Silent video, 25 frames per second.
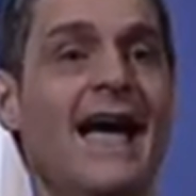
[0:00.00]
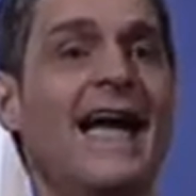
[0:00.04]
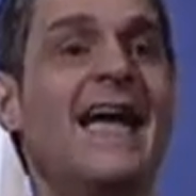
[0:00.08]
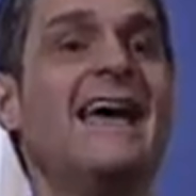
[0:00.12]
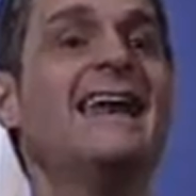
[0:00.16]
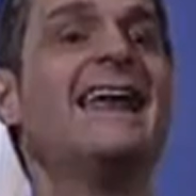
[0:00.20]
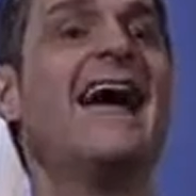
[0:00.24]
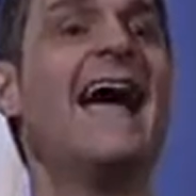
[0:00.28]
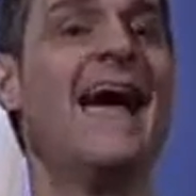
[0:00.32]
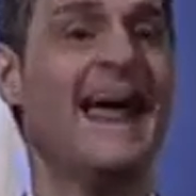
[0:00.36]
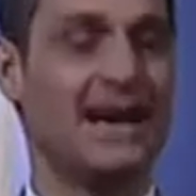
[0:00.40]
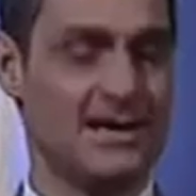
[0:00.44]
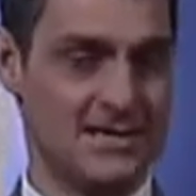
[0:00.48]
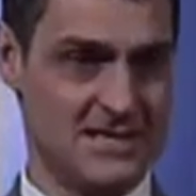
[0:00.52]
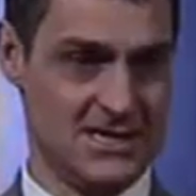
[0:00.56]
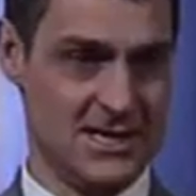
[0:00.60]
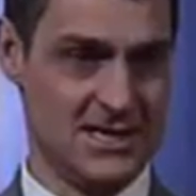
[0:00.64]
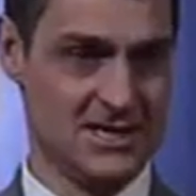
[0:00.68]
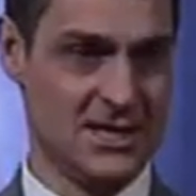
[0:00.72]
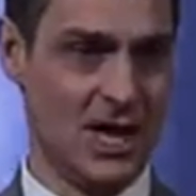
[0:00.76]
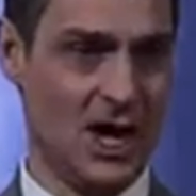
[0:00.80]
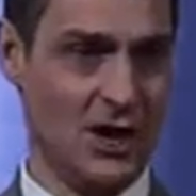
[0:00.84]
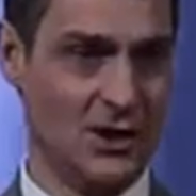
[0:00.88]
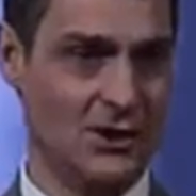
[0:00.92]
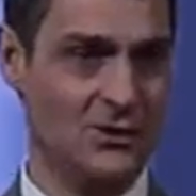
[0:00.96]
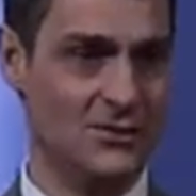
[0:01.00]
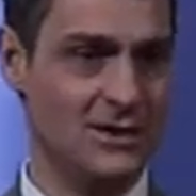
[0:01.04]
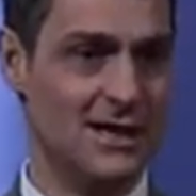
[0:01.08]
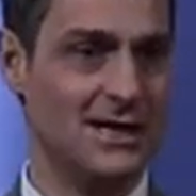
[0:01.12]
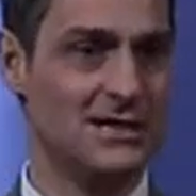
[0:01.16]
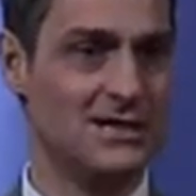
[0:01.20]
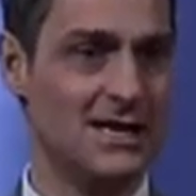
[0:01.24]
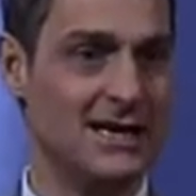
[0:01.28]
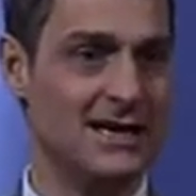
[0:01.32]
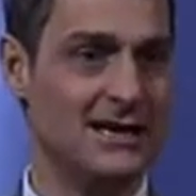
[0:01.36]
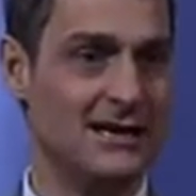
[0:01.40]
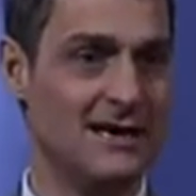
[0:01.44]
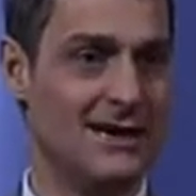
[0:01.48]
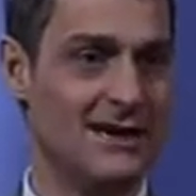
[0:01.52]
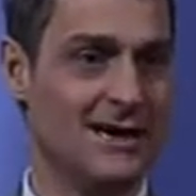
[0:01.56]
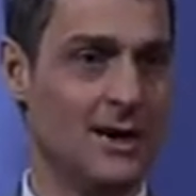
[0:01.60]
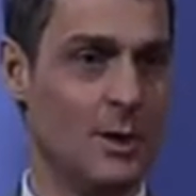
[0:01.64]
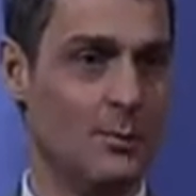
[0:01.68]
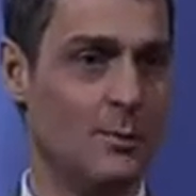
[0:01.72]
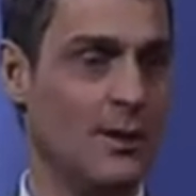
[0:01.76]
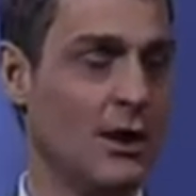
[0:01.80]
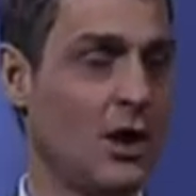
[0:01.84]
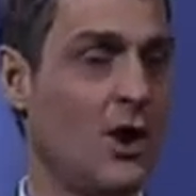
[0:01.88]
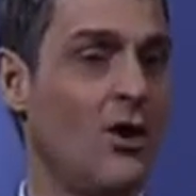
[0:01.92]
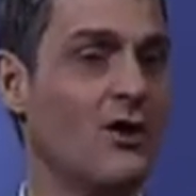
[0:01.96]
enhances our unity,
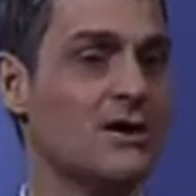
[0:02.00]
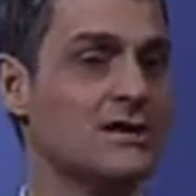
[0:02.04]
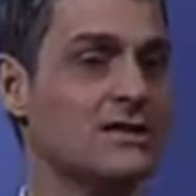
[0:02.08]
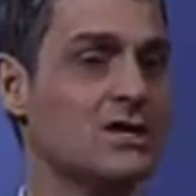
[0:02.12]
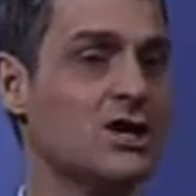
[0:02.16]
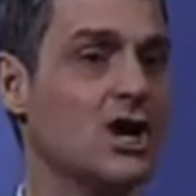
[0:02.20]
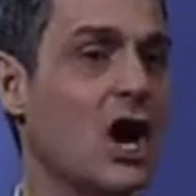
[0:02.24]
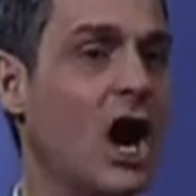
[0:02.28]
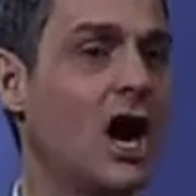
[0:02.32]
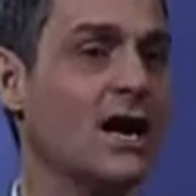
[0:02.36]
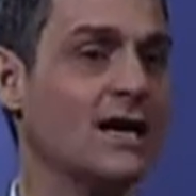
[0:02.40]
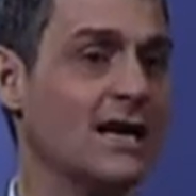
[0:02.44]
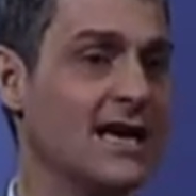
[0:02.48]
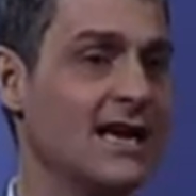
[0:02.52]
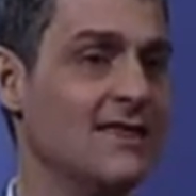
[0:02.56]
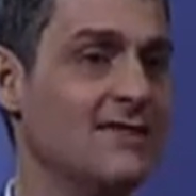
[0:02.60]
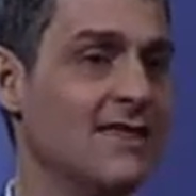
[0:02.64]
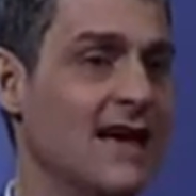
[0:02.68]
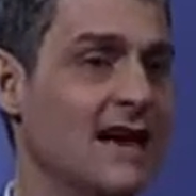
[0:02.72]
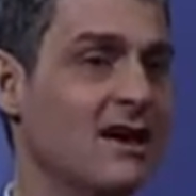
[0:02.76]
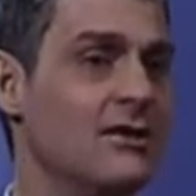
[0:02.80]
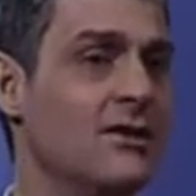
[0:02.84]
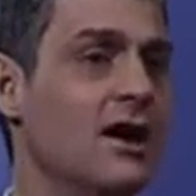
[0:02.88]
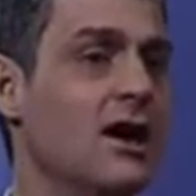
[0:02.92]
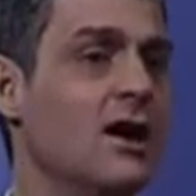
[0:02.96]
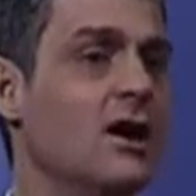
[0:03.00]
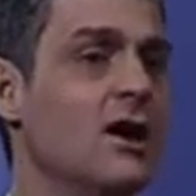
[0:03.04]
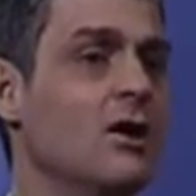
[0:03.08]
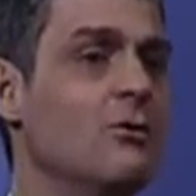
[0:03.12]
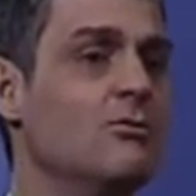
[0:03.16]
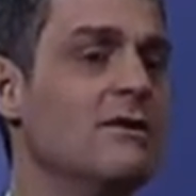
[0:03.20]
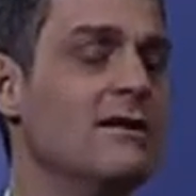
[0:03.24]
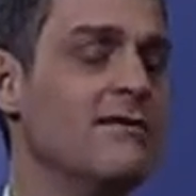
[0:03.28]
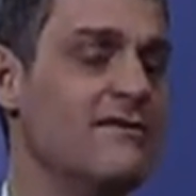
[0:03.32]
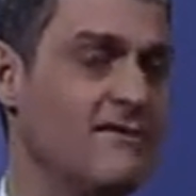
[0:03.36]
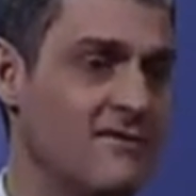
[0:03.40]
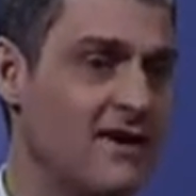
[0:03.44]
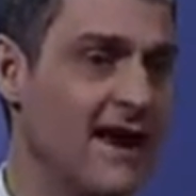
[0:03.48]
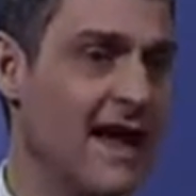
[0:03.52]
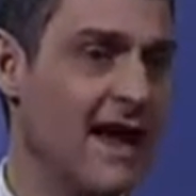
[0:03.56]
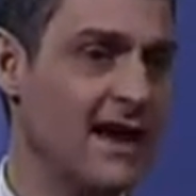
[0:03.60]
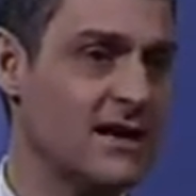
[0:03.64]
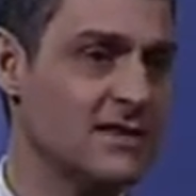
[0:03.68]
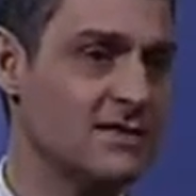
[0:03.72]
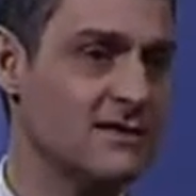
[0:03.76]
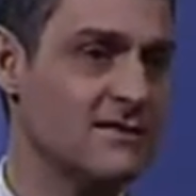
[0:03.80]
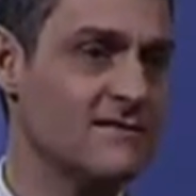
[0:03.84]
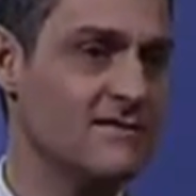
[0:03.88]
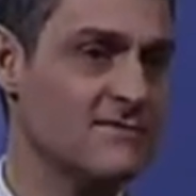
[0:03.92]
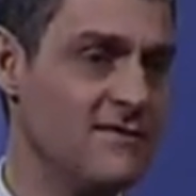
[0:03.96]
because God can then
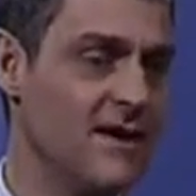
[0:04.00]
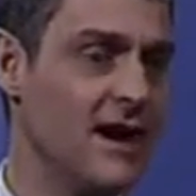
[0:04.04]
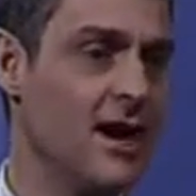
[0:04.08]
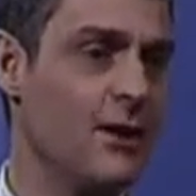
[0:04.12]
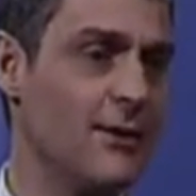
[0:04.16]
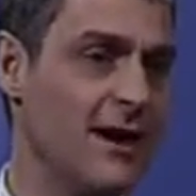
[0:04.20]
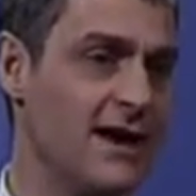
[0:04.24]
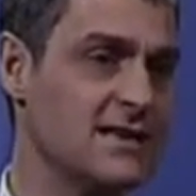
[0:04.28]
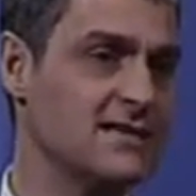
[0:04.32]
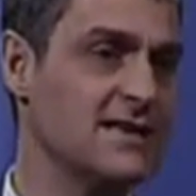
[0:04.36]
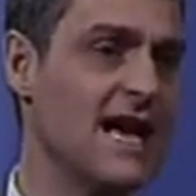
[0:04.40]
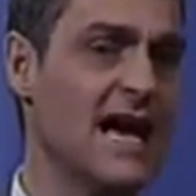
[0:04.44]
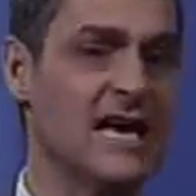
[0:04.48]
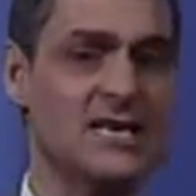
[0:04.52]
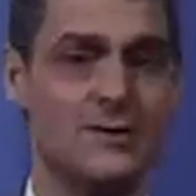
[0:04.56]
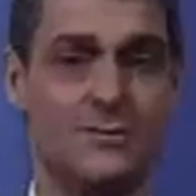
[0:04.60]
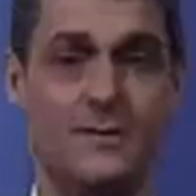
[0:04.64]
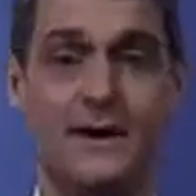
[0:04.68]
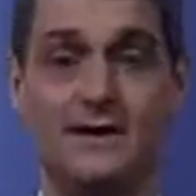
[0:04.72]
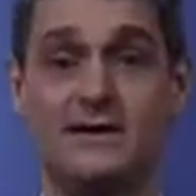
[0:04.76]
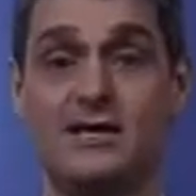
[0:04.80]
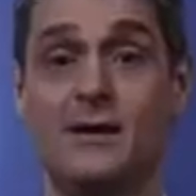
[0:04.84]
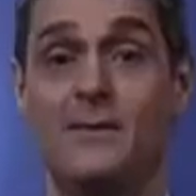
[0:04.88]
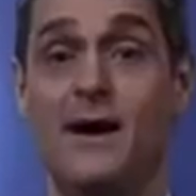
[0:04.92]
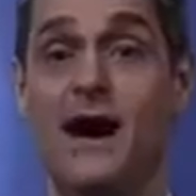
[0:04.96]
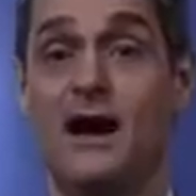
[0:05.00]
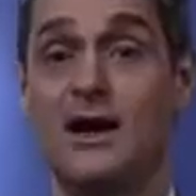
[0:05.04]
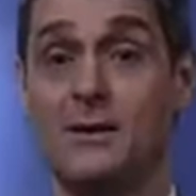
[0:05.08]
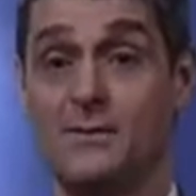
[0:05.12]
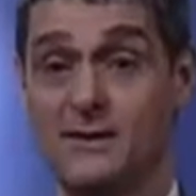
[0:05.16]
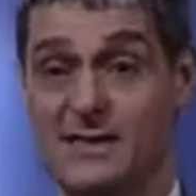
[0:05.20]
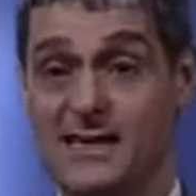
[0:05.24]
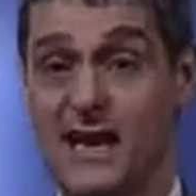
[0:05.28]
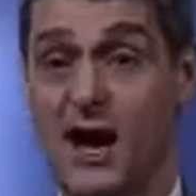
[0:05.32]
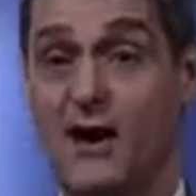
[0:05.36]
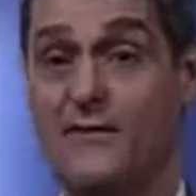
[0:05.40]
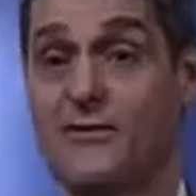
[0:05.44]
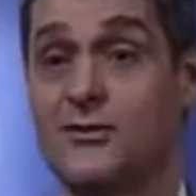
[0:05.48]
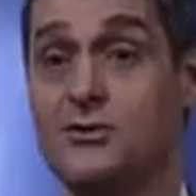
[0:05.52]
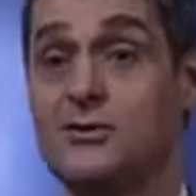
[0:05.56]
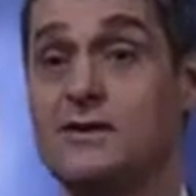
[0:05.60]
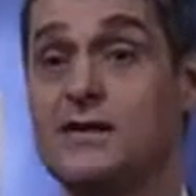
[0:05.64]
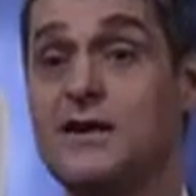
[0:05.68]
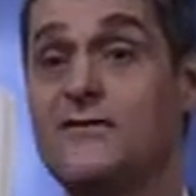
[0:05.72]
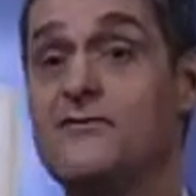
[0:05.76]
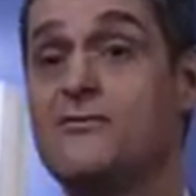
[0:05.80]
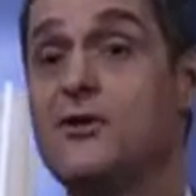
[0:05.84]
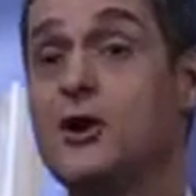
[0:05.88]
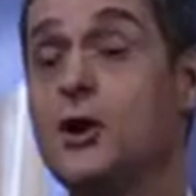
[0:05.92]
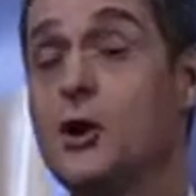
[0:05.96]
reflect various aspects about himself through
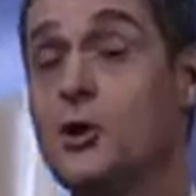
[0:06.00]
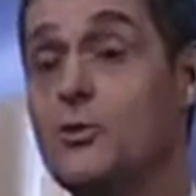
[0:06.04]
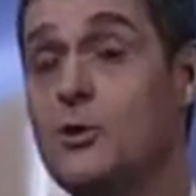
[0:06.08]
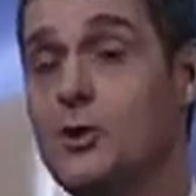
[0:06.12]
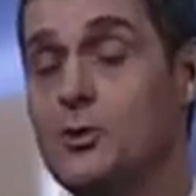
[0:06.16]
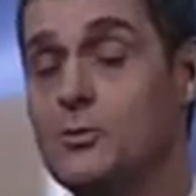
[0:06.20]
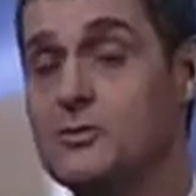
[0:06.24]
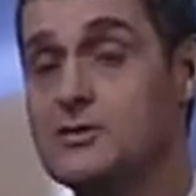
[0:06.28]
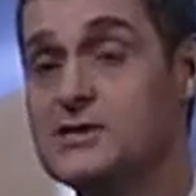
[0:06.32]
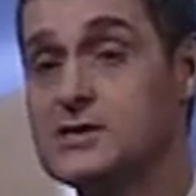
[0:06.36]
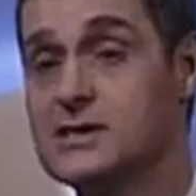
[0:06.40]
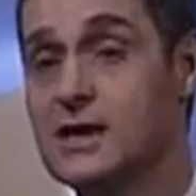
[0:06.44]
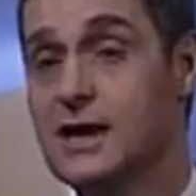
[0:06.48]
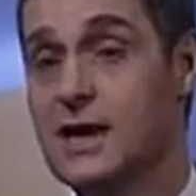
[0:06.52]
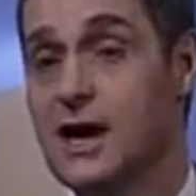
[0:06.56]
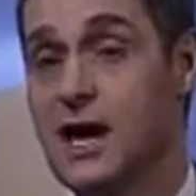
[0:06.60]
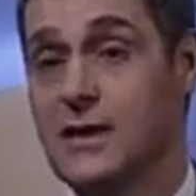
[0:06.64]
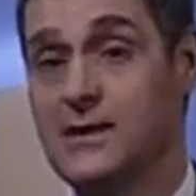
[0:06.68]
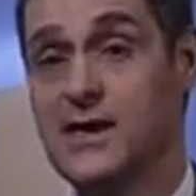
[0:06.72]
different groups.